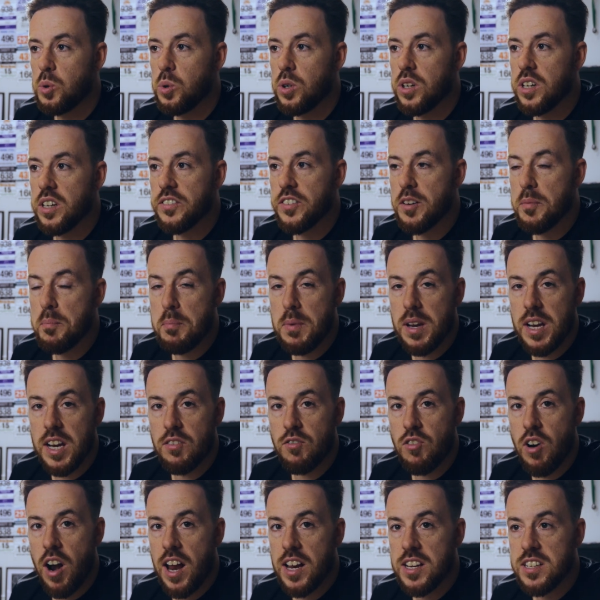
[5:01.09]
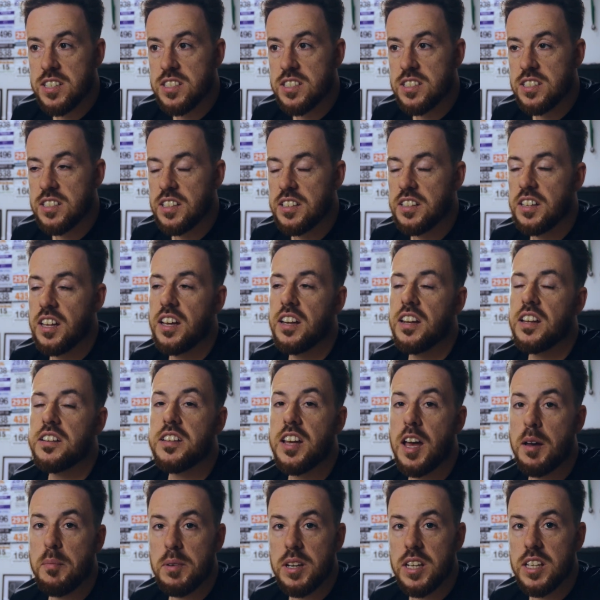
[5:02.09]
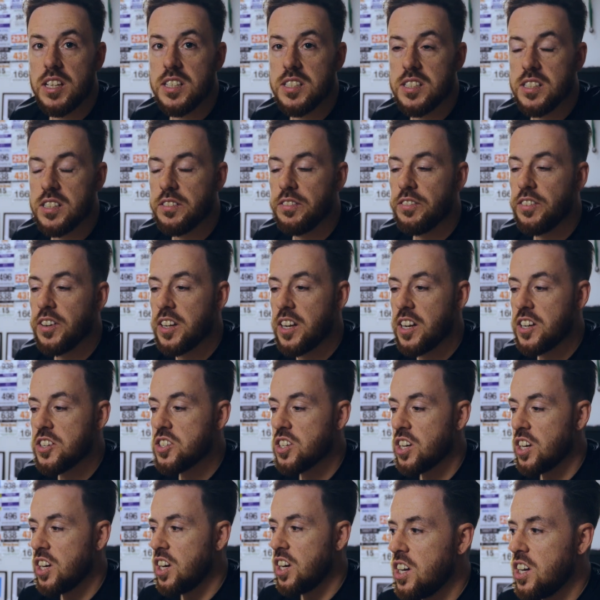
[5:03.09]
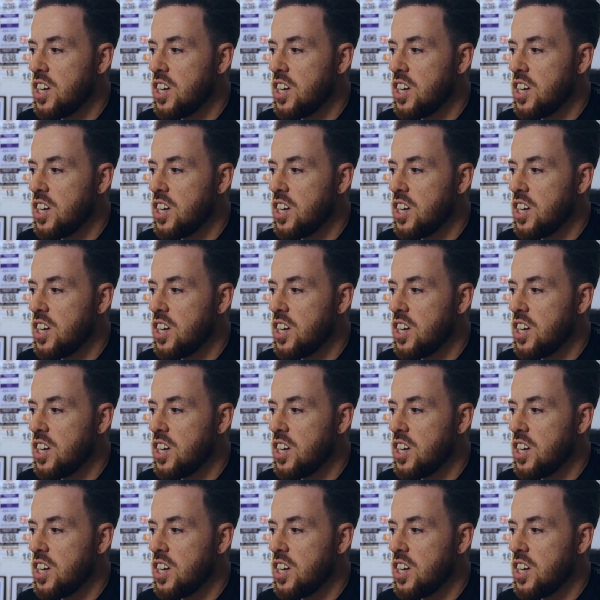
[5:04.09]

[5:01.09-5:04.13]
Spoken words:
with a minute rest and then a 10-minute easy to finish.